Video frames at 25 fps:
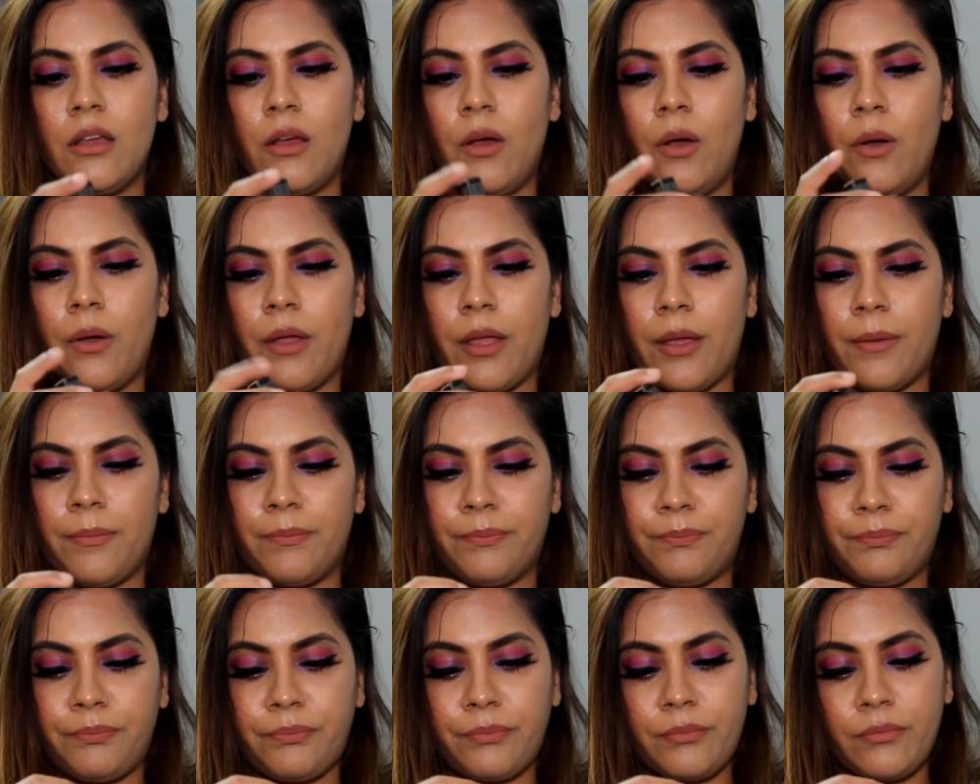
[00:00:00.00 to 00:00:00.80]
Okay.
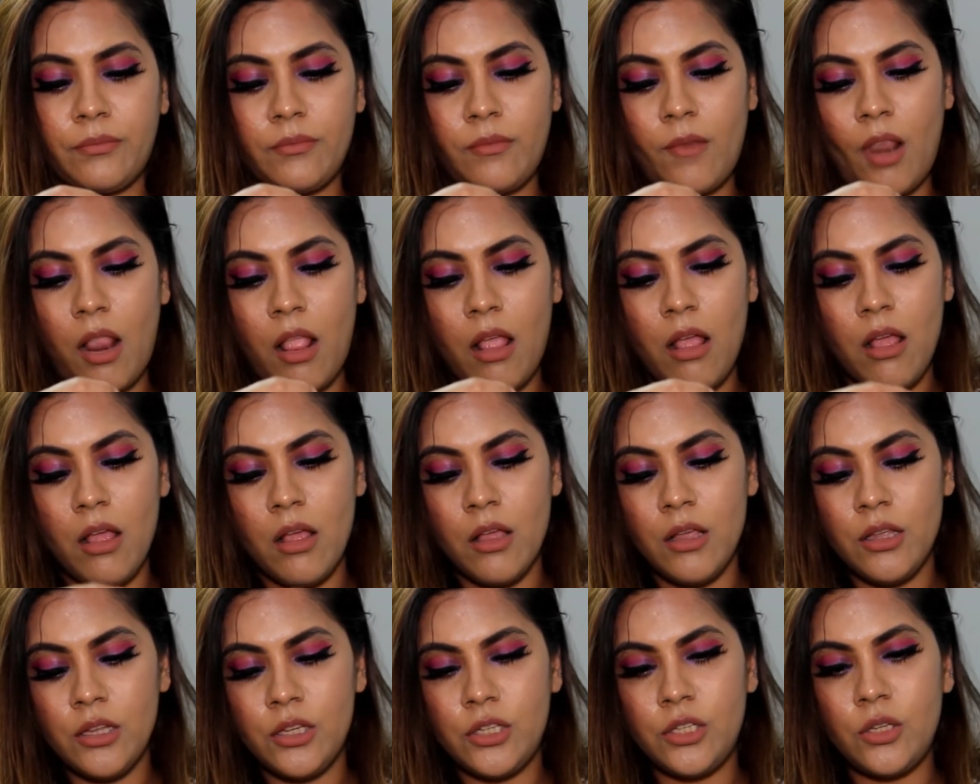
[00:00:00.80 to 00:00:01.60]

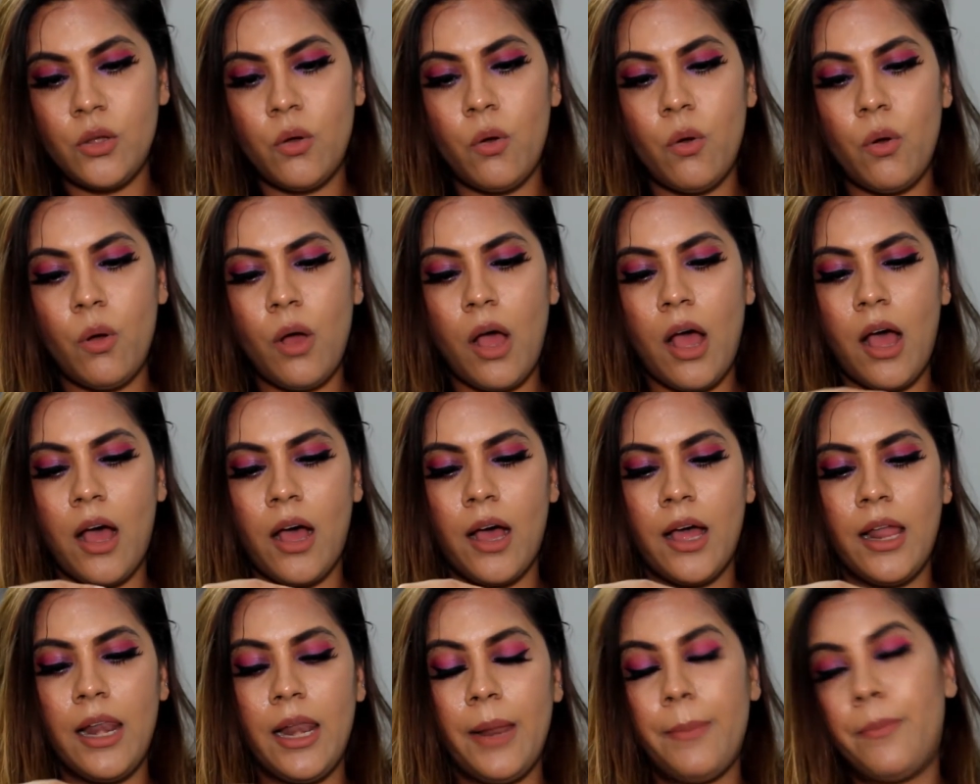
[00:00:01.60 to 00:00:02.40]
So
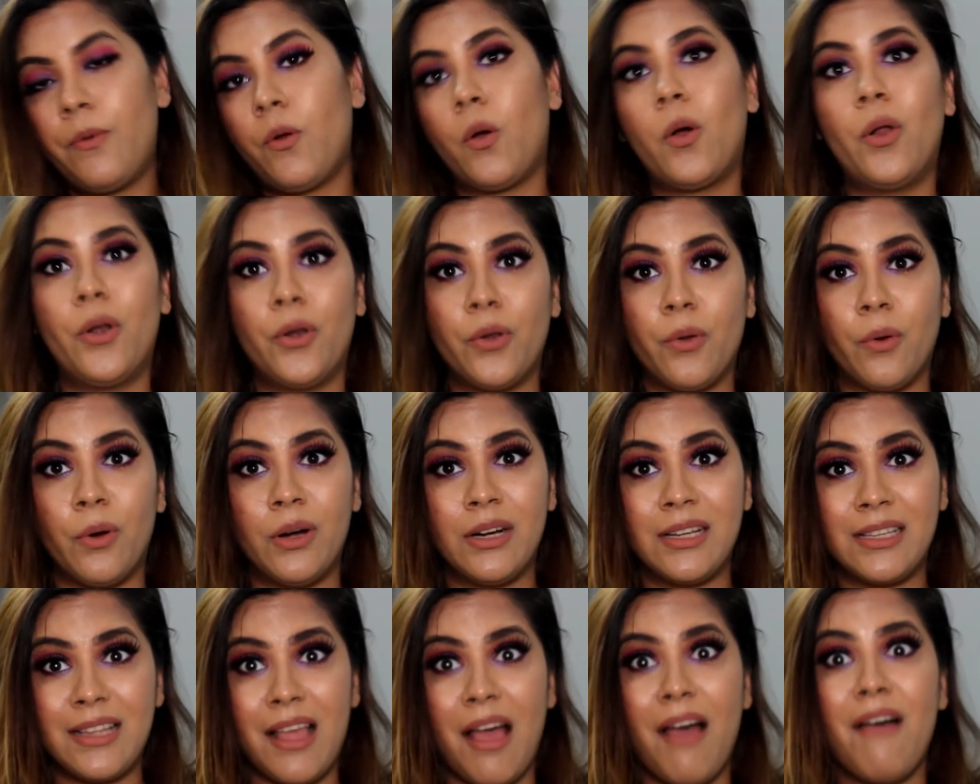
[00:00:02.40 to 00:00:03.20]
lip
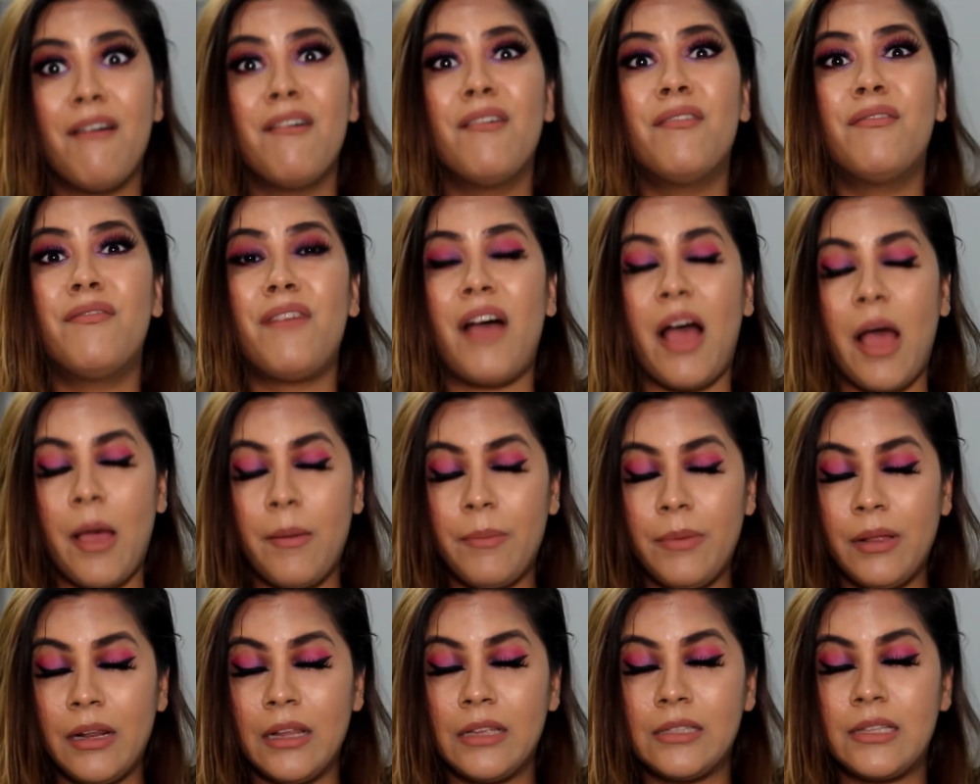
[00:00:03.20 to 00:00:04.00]
contours.
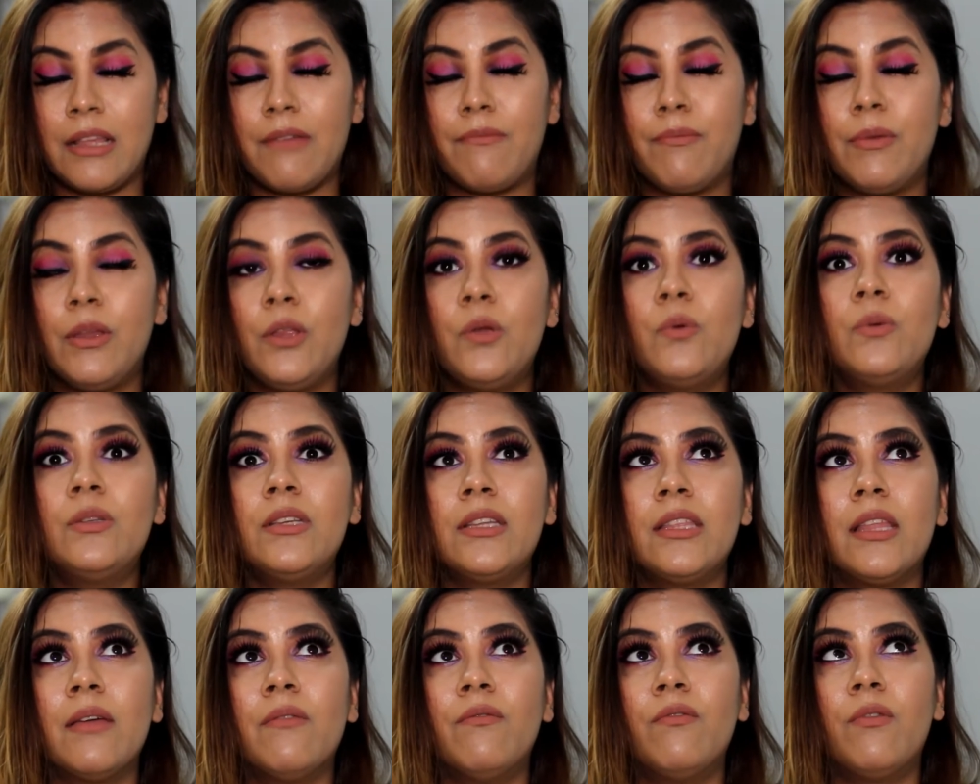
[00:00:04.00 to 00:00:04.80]
Fabulous. I've been
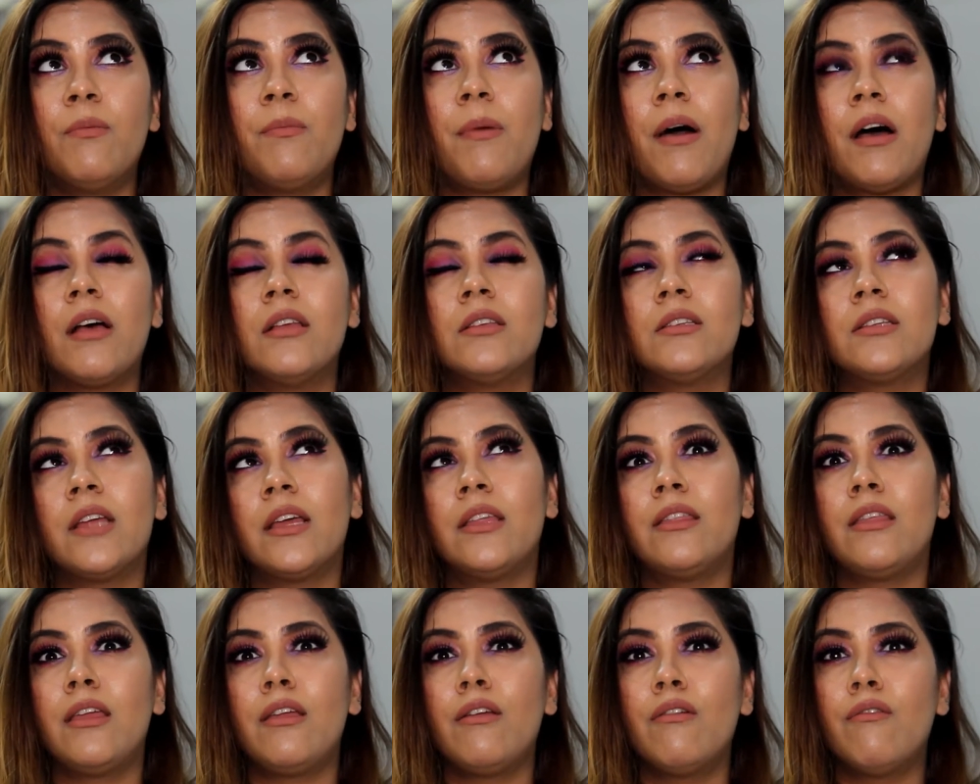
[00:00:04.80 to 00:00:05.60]
using them for past,
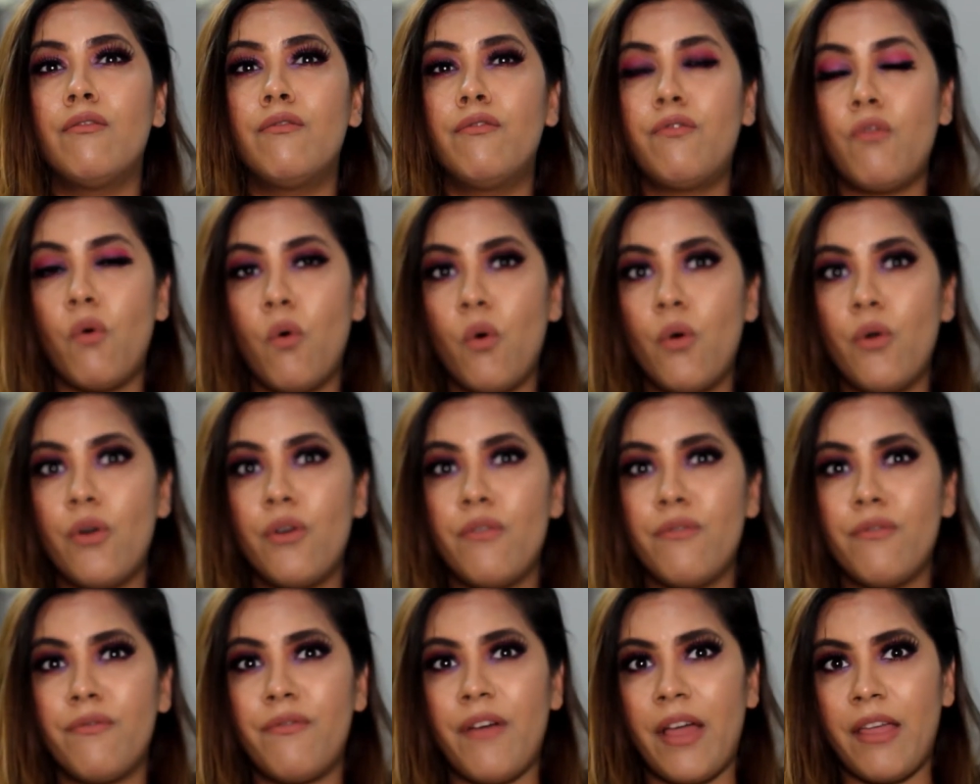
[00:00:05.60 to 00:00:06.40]
I think,
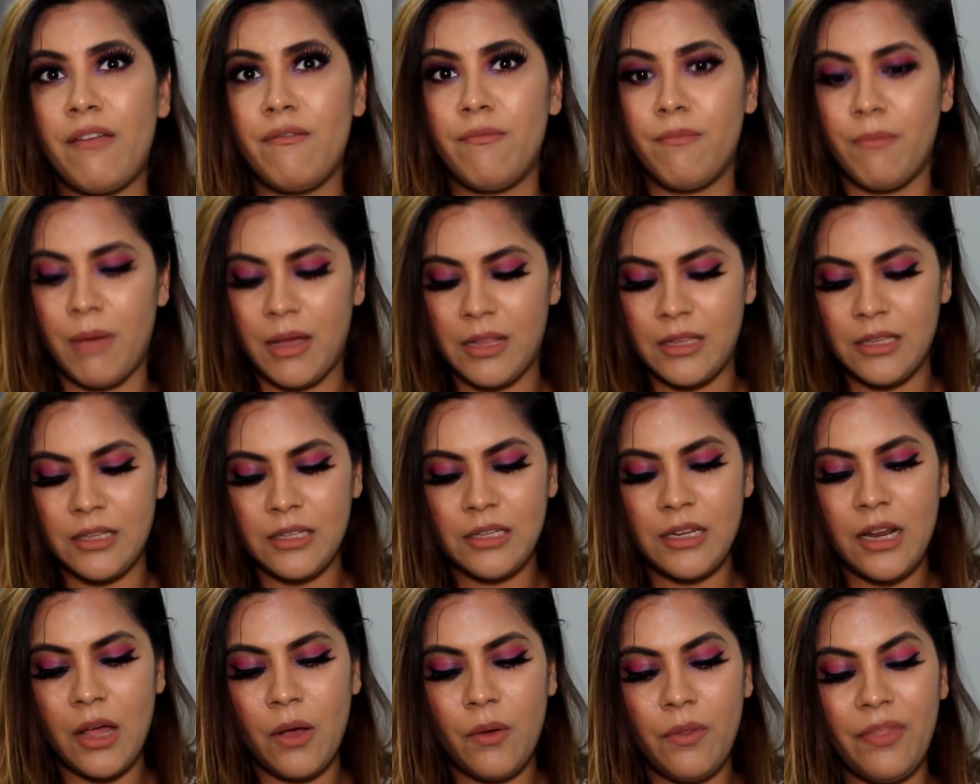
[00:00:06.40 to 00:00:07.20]
4-5
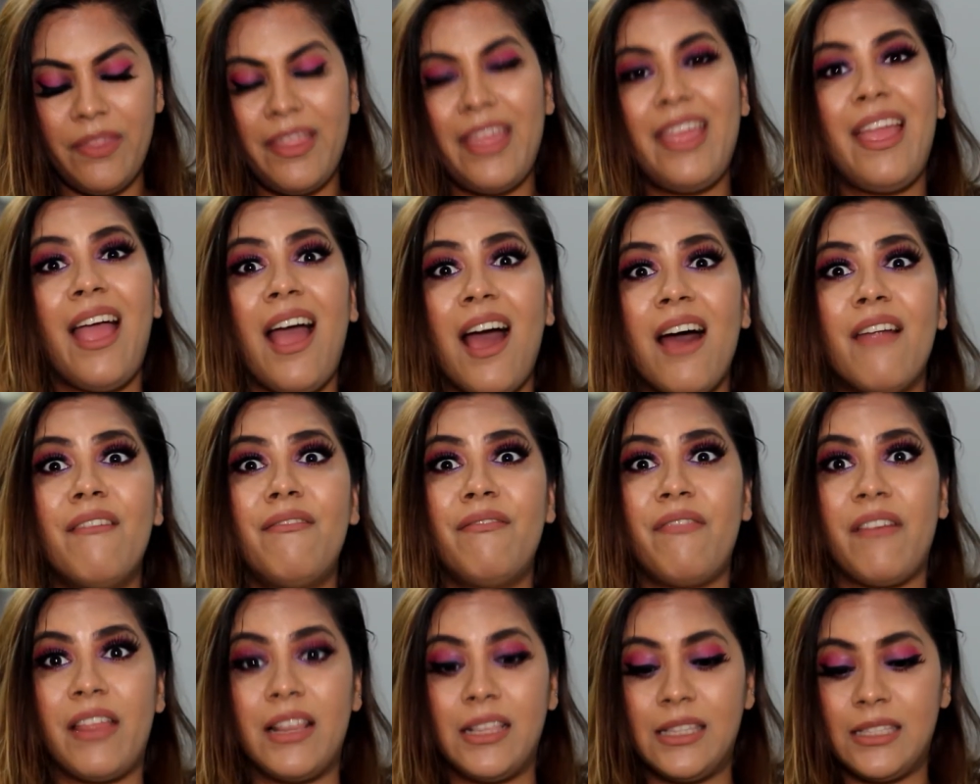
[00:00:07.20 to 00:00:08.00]
months now. They are
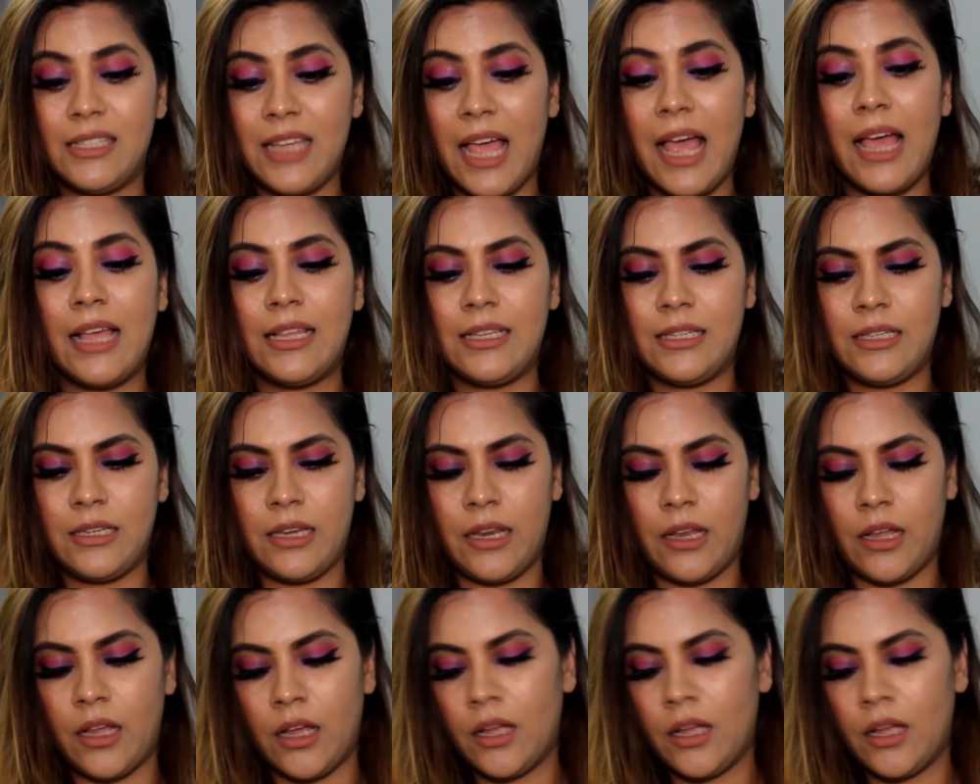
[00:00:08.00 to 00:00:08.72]
fantastic.